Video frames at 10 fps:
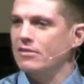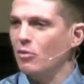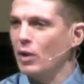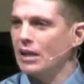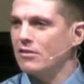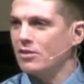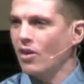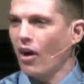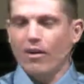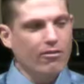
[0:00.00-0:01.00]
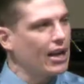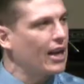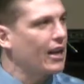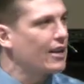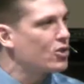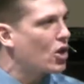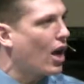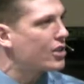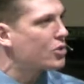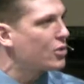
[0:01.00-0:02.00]
so we can start reading in
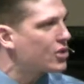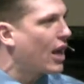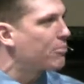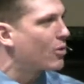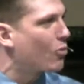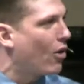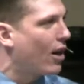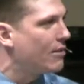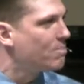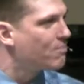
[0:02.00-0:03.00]
Joshua chapter 1.